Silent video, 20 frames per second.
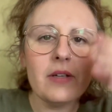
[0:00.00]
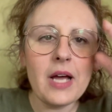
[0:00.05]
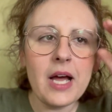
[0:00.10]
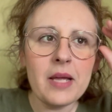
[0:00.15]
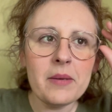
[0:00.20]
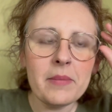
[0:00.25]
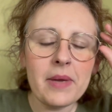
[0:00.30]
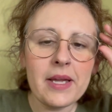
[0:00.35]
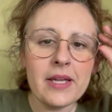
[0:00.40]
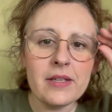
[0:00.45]

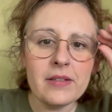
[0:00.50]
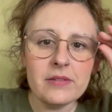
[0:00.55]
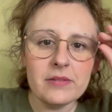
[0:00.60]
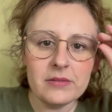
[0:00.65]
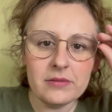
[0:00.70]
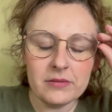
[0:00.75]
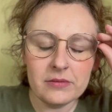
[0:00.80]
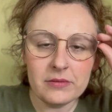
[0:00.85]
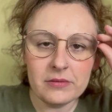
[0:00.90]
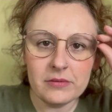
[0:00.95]
on my
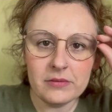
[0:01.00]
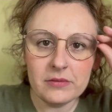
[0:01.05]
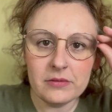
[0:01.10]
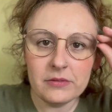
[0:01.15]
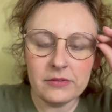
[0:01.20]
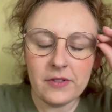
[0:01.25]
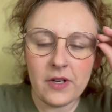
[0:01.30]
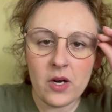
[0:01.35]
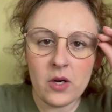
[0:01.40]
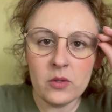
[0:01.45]

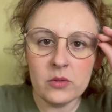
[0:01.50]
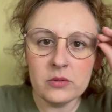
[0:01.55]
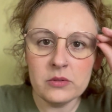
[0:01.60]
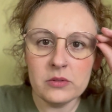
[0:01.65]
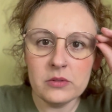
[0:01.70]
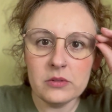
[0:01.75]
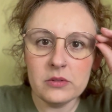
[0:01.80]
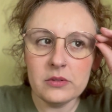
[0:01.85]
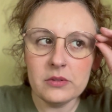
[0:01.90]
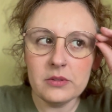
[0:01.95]
phone,